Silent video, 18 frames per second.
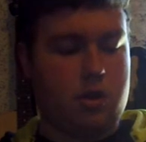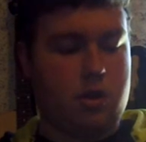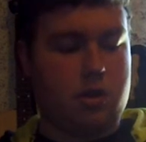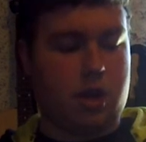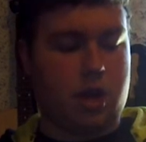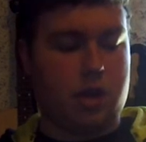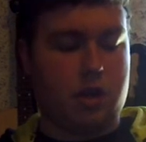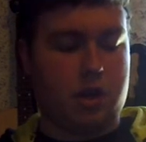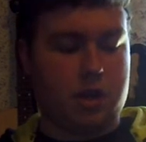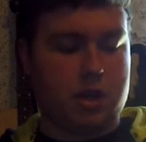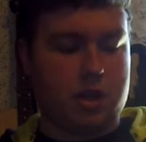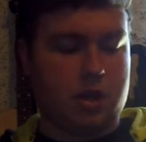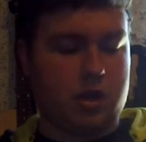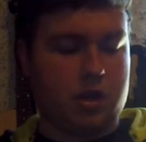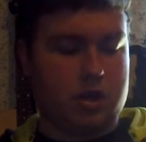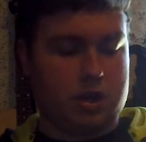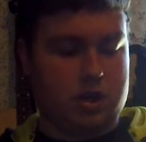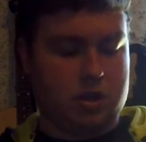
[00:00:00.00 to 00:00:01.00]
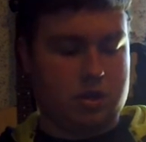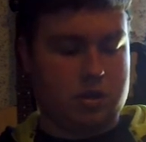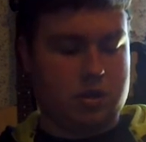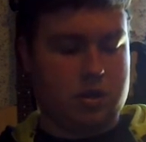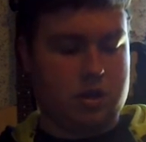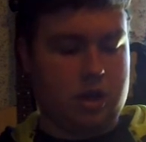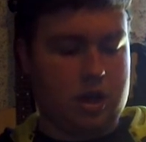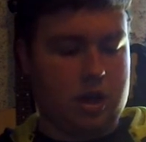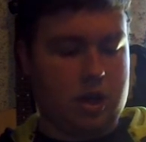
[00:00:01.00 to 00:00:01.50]
on a guitar,
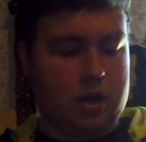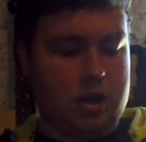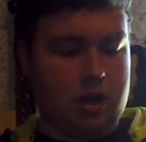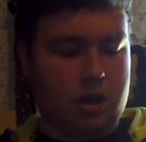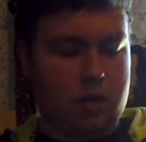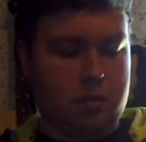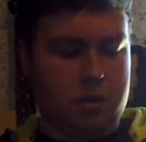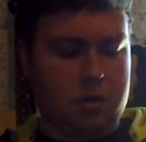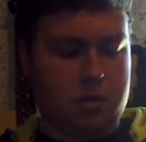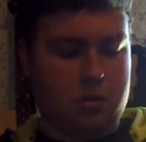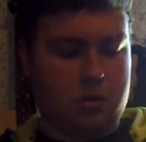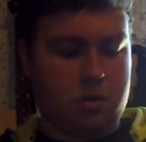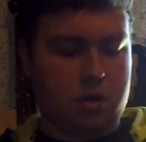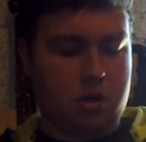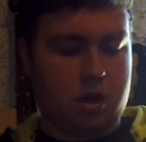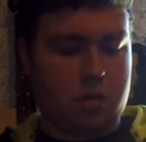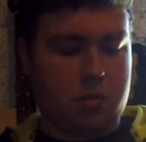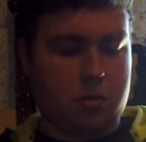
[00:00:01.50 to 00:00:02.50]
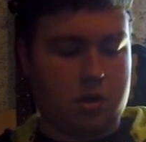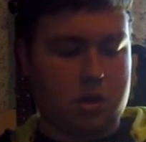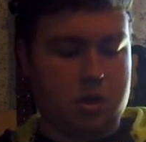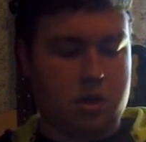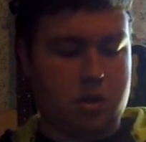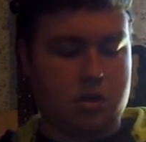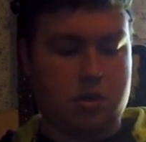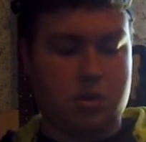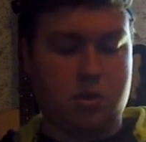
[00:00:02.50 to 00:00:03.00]
so I think I'll be doing a couple
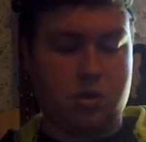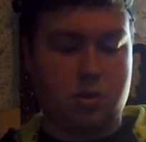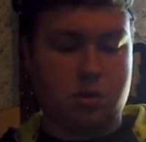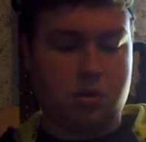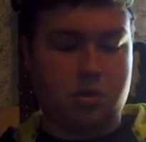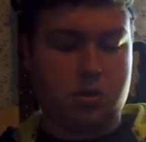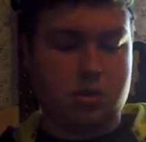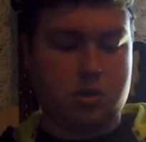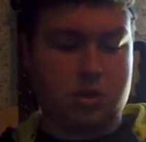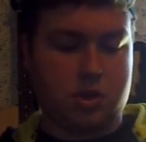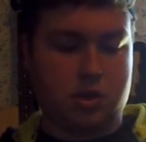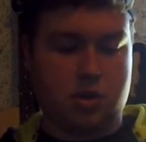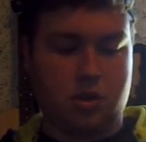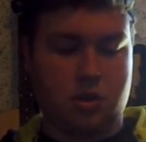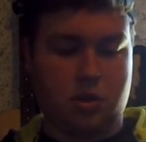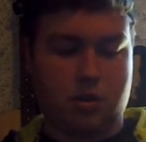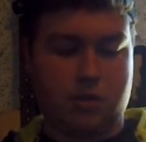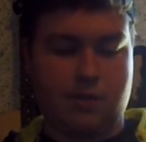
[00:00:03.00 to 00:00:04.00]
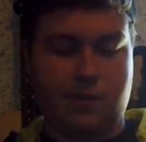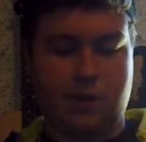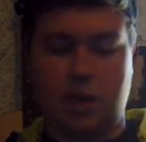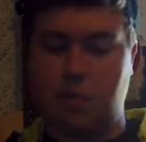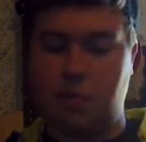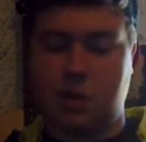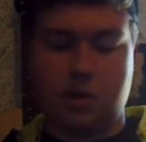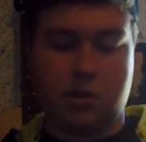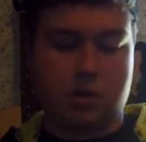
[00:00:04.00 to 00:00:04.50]
guitar tutorials on like Fake
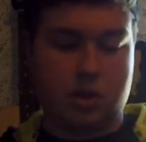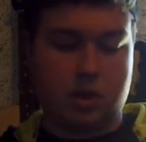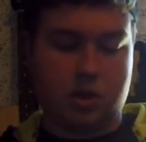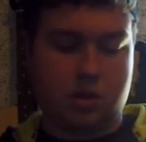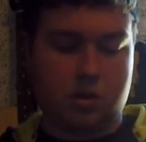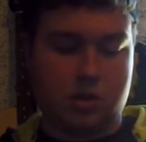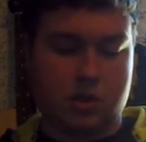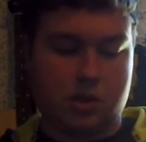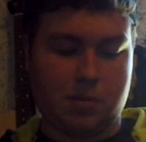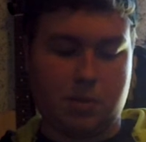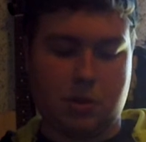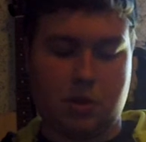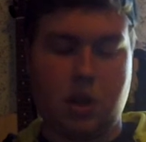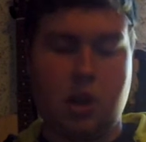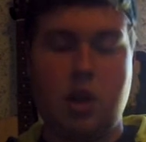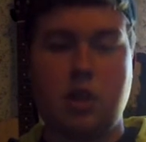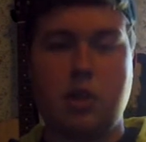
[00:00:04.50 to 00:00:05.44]
My Own Death or something.